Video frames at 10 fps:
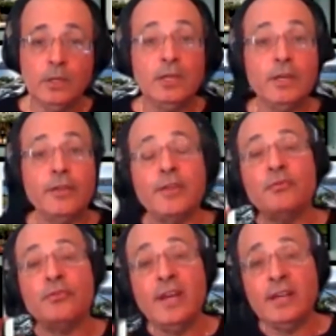The
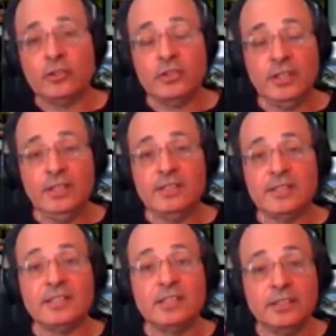first is
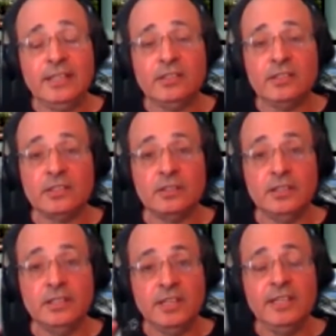that risk
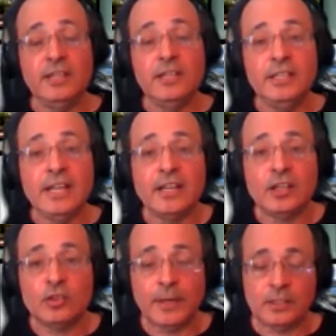is hidden in
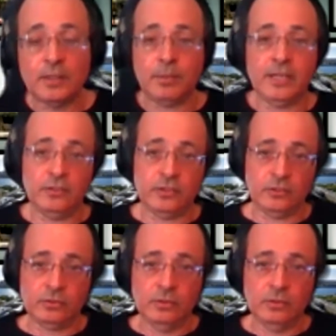unexpected
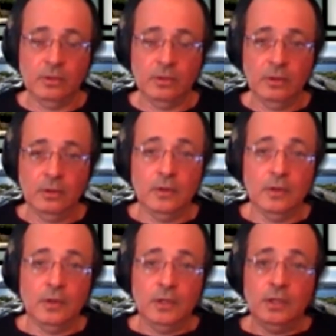places.
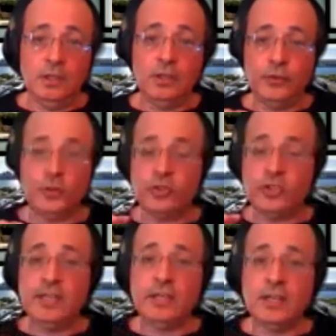If you
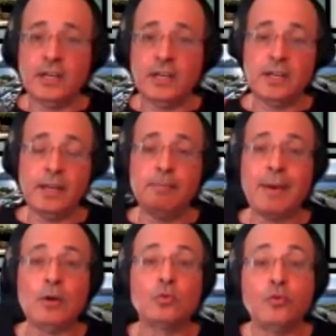think
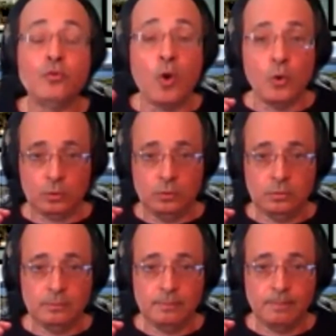about Ford,
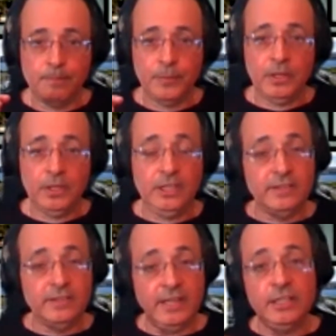in
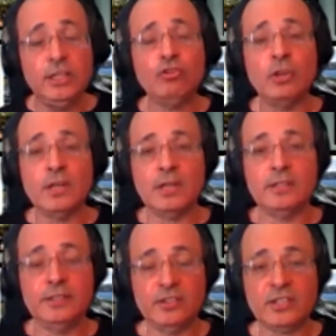the initial
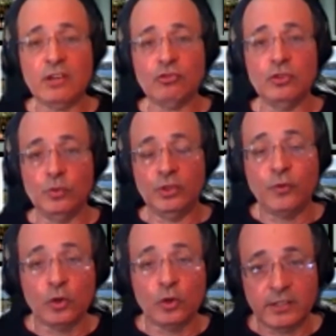discussion with
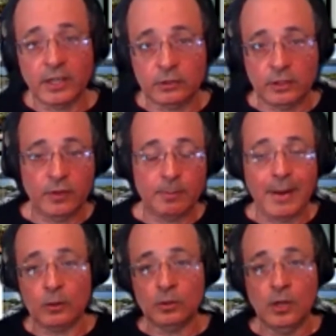Ford executive
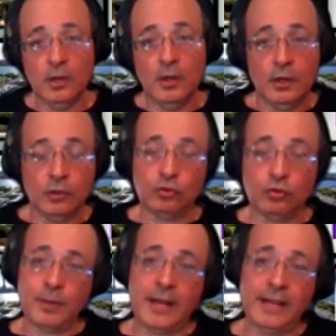about
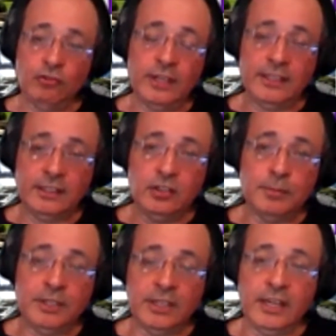supply chain risk
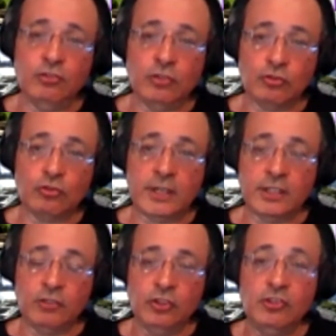mitigation
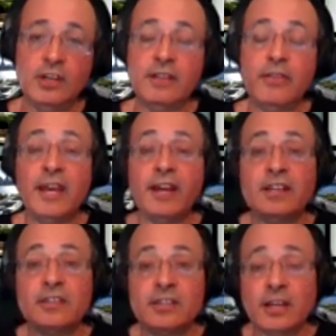strategies, their
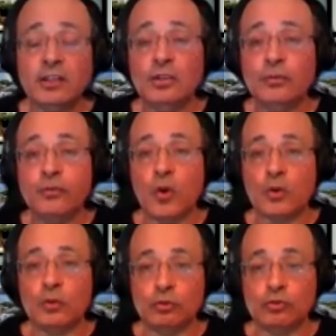executive
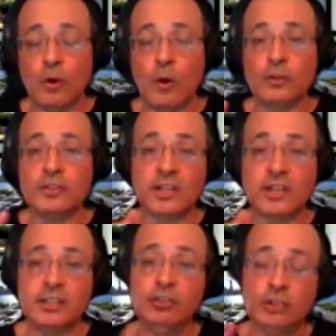focus on
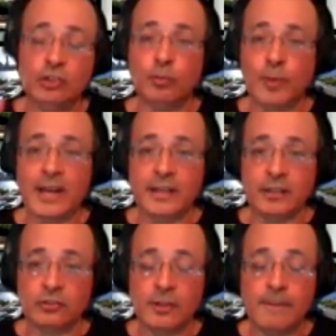strategic
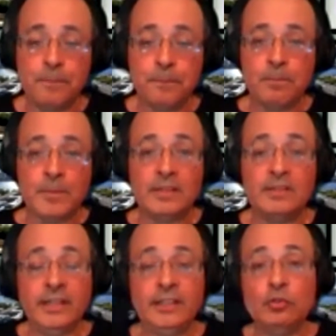suppliers.
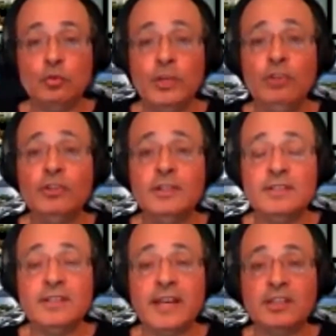The intuition
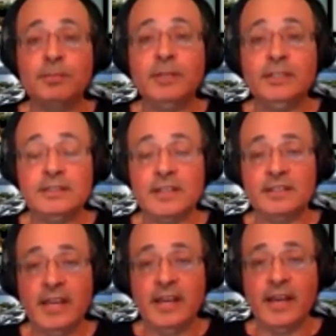and the experience that
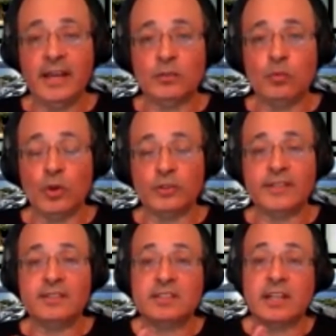they had was
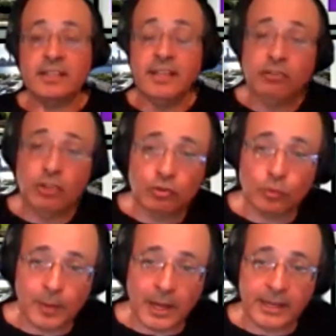that strategic
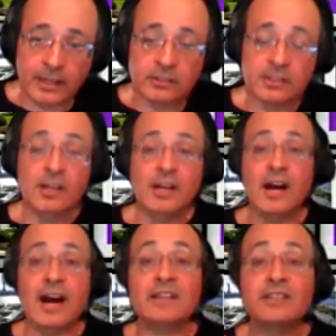suppliers
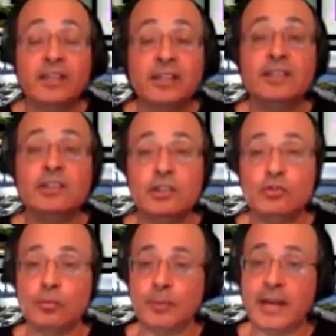are the risky
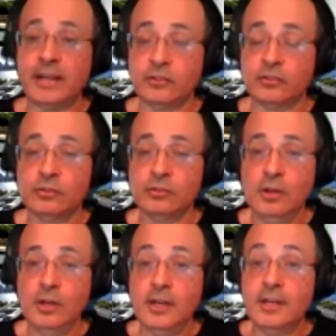suppliers.
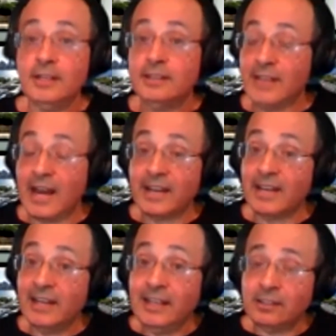The
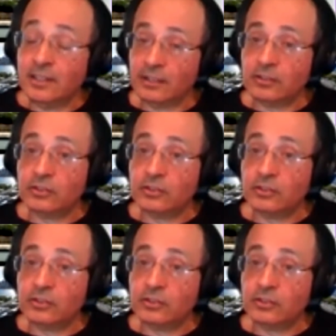analytics